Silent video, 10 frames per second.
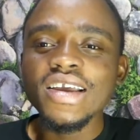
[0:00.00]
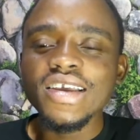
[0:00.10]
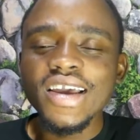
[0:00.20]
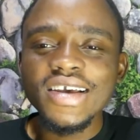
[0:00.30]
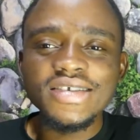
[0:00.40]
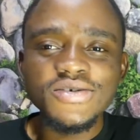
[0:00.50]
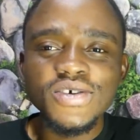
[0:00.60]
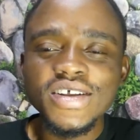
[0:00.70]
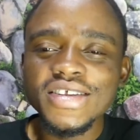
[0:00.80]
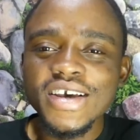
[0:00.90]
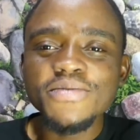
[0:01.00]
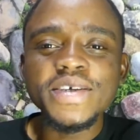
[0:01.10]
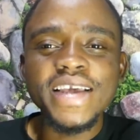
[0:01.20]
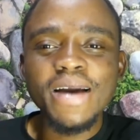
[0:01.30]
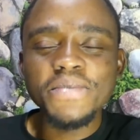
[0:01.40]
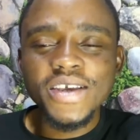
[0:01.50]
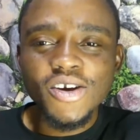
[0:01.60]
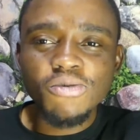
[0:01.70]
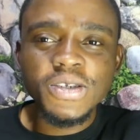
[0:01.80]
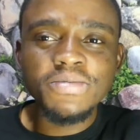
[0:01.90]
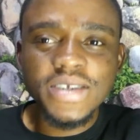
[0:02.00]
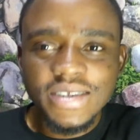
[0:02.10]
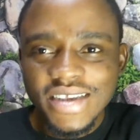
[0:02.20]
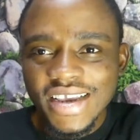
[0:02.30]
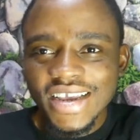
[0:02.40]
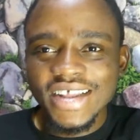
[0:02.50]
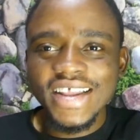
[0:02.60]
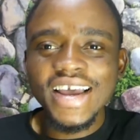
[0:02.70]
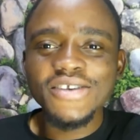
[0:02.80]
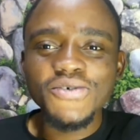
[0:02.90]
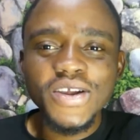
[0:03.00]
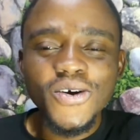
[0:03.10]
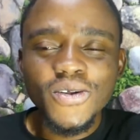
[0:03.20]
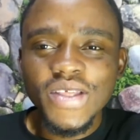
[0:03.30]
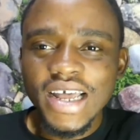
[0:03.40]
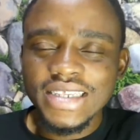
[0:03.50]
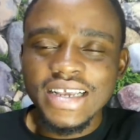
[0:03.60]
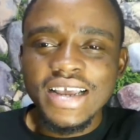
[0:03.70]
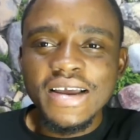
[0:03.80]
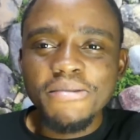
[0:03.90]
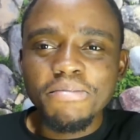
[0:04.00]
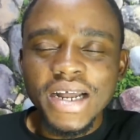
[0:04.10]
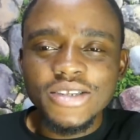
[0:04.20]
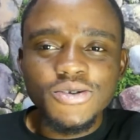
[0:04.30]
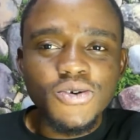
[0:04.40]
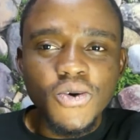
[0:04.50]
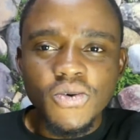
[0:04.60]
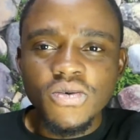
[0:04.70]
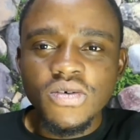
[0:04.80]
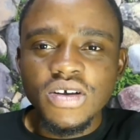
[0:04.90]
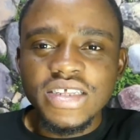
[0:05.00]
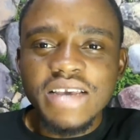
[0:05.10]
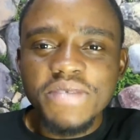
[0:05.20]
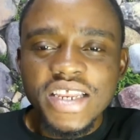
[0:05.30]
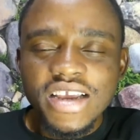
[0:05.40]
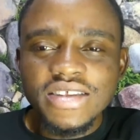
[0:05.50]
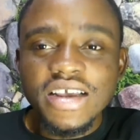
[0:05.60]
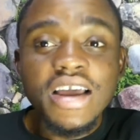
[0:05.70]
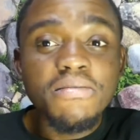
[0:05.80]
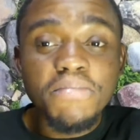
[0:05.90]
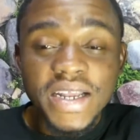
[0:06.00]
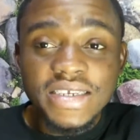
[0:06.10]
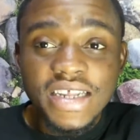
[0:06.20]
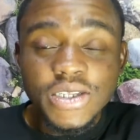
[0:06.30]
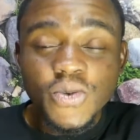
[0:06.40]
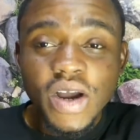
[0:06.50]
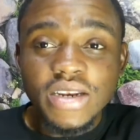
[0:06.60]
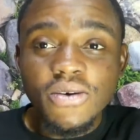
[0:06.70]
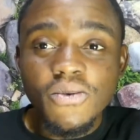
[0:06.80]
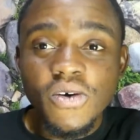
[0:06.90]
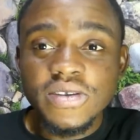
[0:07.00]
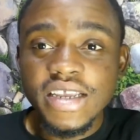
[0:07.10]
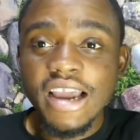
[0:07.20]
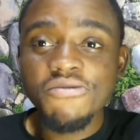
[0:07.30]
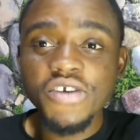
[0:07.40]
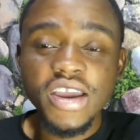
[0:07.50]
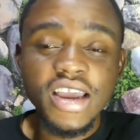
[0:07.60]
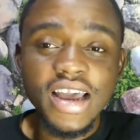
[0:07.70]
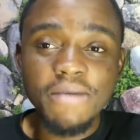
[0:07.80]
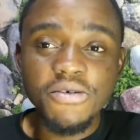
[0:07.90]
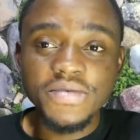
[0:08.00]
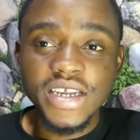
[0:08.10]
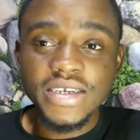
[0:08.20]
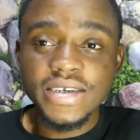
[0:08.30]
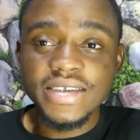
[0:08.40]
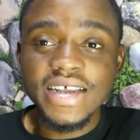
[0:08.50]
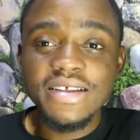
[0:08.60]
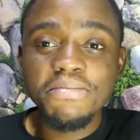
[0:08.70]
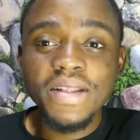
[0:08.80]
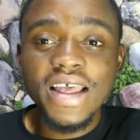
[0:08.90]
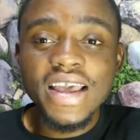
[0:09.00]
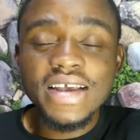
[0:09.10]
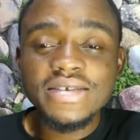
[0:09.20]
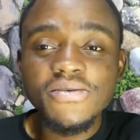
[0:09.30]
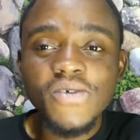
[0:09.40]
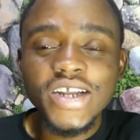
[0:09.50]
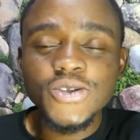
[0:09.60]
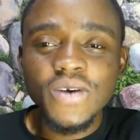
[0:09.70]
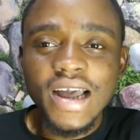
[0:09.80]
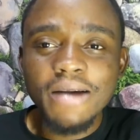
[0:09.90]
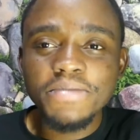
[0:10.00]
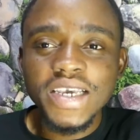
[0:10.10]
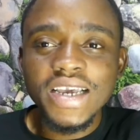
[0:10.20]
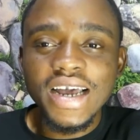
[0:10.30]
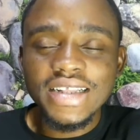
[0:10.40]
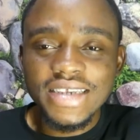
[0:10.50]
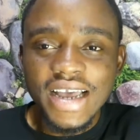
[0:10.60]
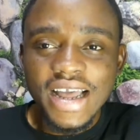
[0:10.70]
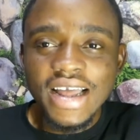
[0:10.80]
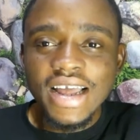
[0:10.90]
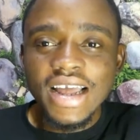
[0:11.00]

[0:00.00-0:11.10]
Yes, you can tell me they are being optimistic, they are doing all that, but no. The immediate and pertinent one was the African Cup of Nations, and the players went to camp in Qatar,